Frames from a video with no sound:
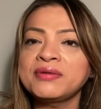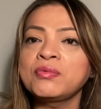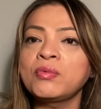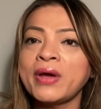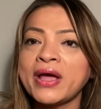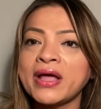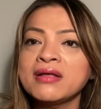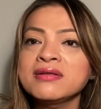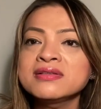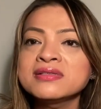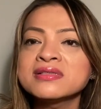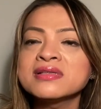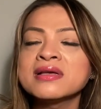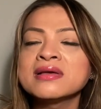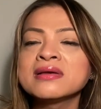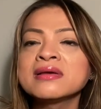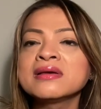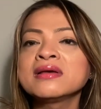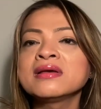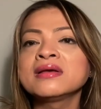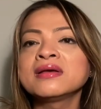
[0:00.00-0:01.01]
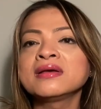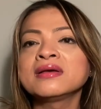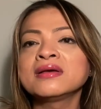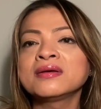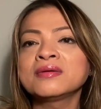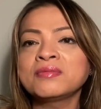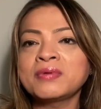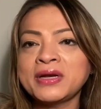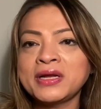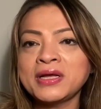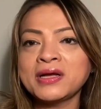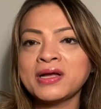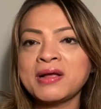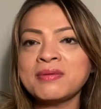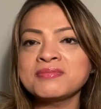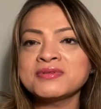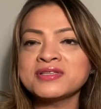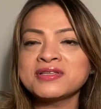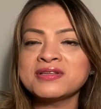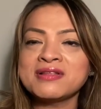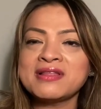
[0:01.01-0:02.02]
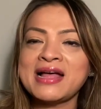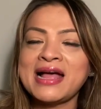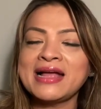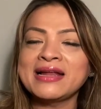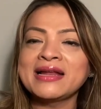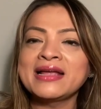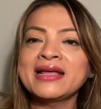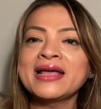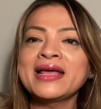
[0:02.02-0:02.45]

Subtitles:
Wales when it comes to that.